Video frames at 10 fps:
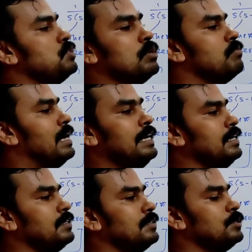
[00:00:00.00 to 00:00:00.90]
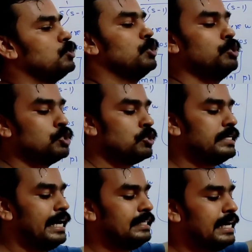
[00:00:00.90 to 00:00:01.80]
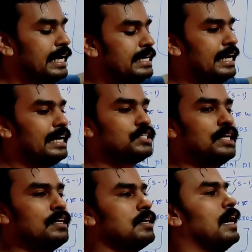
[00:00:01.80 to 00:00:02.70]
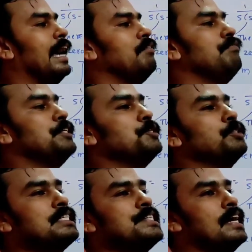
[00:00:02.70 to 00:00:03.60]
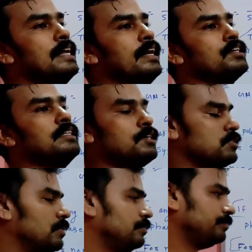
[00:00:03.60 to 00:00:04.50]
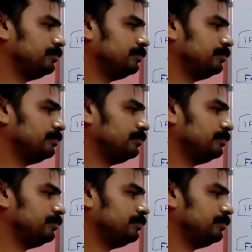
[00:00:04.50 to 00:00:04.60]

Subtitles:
is not valid, so you should take the end direction and fit it to the start direction. That's all.